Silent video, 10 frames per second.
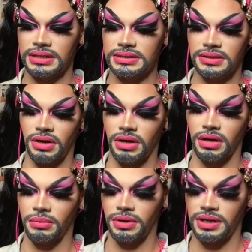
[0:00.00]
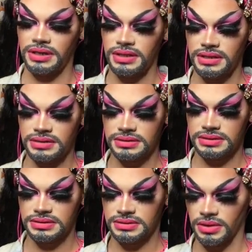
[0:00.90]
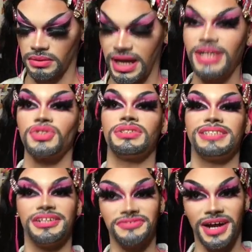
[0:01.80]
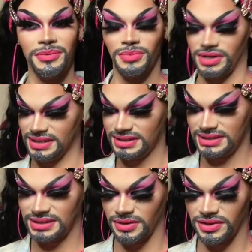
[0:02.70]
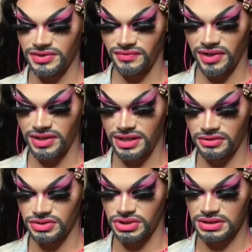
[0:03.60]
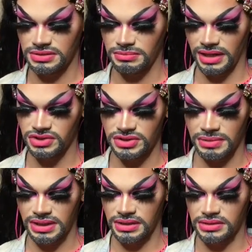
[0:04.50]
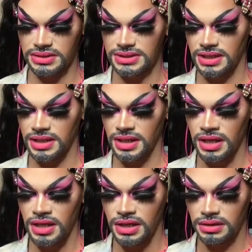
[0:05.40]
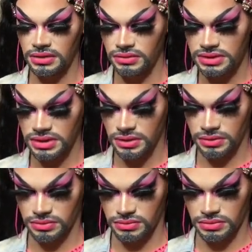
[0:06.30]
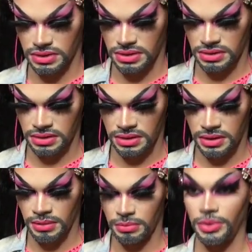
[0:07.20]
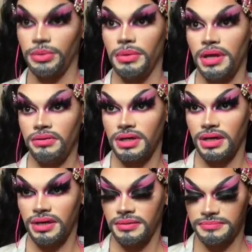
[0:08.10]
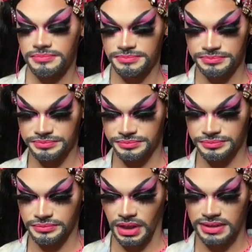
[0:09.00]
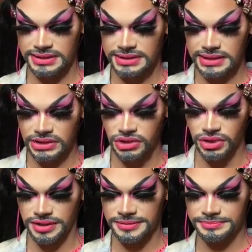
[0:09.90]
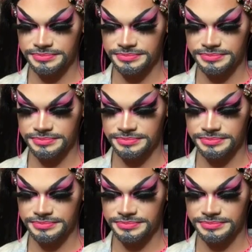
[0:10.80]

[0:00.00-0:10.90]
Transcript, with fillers: least the artwork in these. So we actually did it right once. So here's Fairy Energy, matches my nails. Lunatone, Plumeria, Cedra,